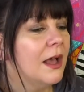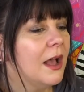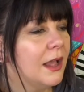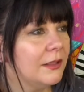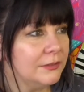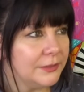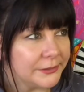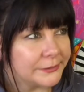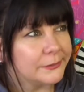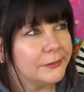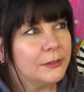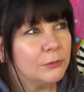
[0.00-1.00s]
I
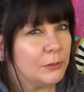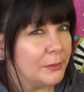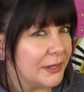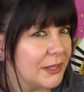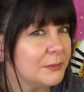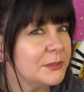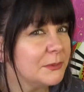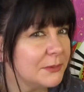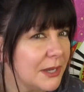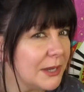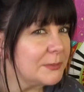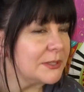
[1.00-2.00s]
literally will wake up
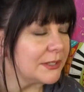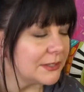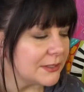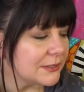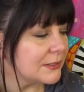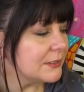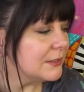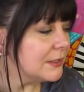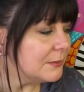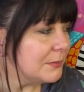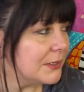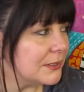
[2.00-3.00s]
sometimes like this is
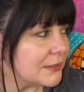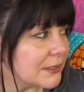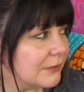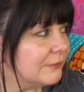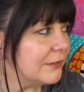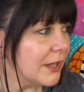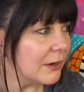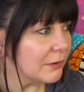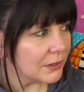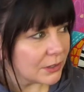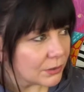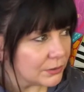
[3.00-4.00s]
going to be a
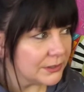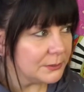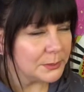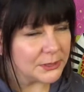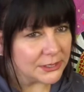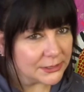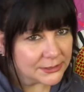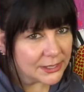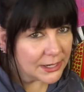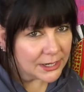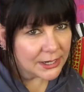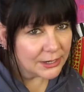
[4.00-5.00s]
sunflower gold and pink
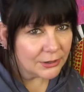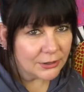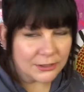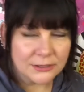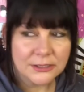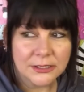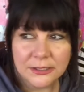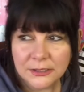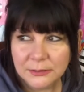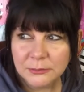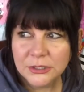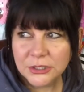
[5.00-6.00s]
day, or a teal
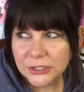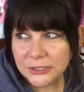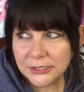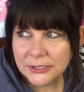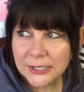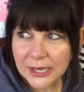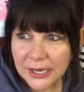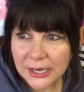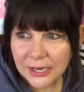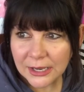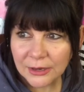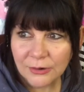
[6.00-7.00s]
and magenta
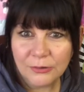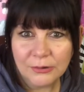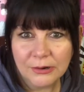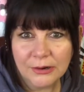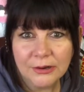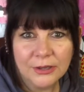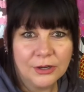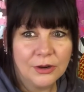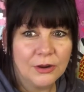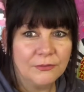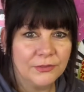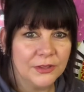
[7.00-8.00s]
day, or you know,
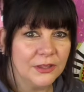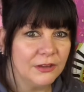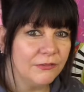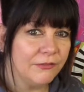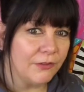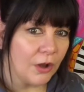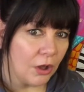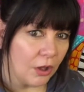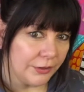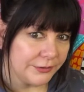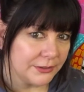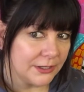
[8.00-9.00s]
I'm feeling
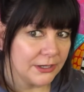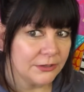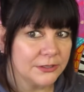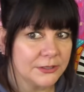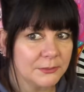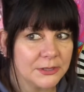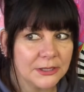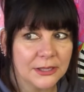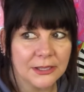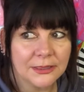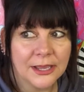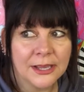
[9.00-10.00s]
fall today or something
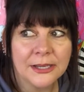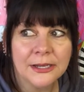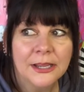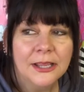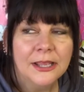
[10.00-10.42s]
like that.